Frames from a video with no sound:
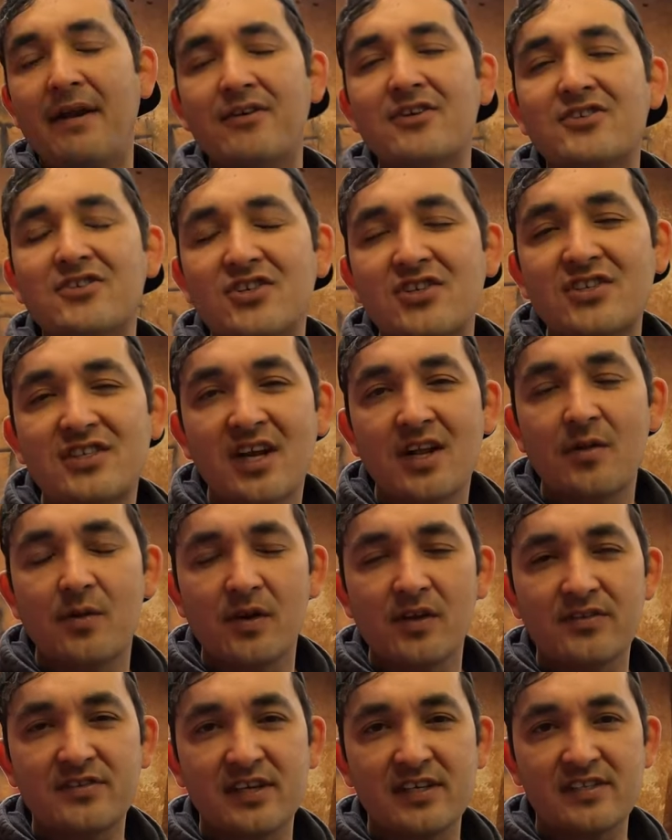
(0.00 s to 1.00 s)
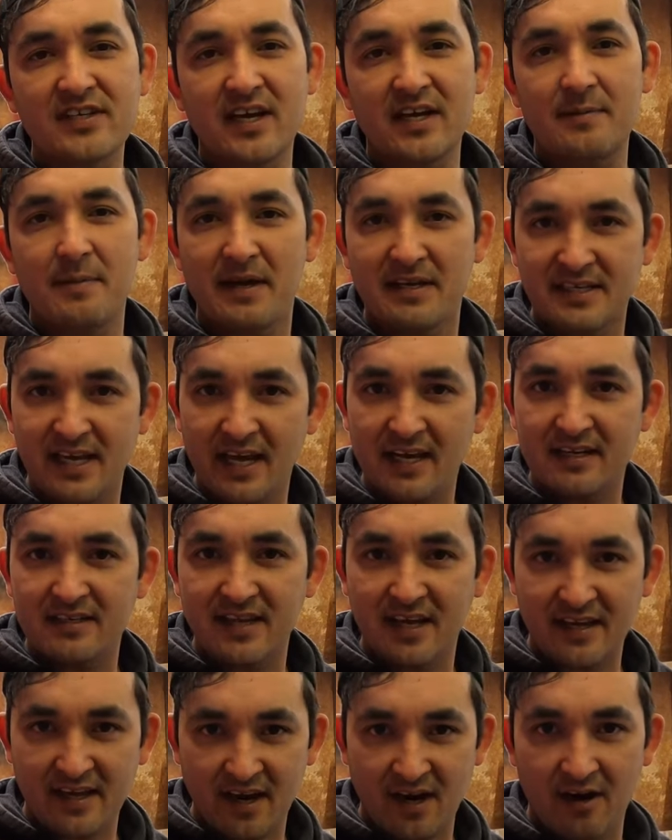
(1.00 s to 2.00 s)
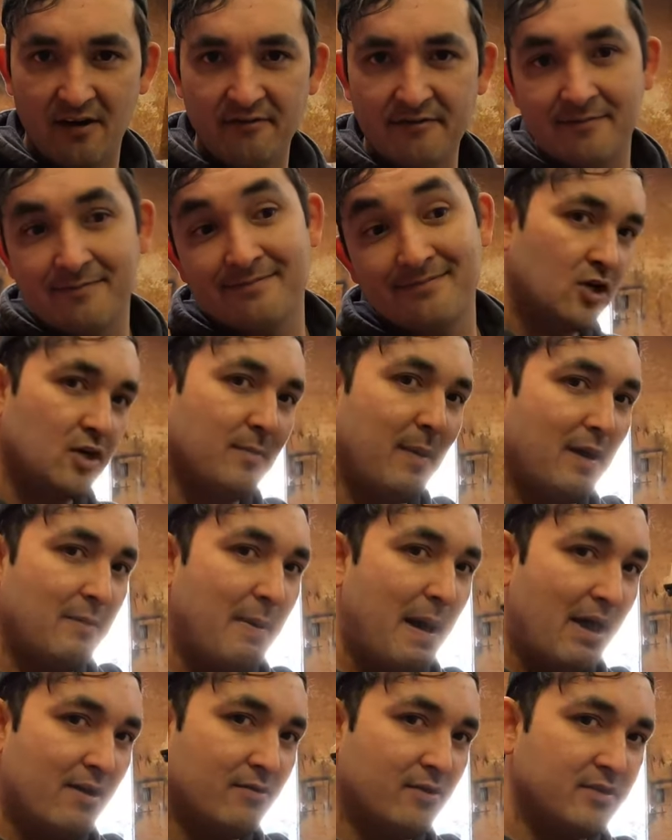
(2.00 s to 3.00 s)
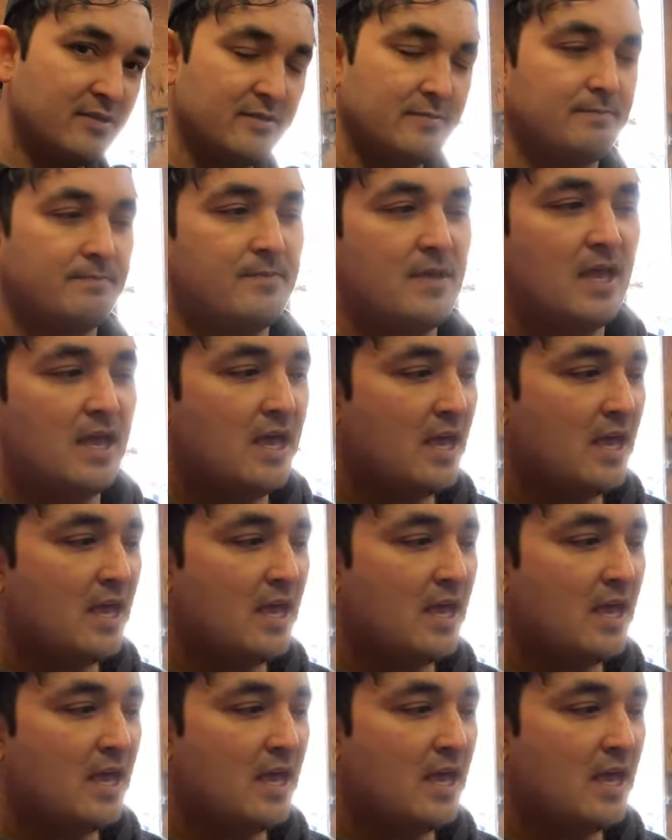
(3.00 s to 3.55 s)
Batteries are just another one of those things you gotta maintain and take care of. Learn about batteries.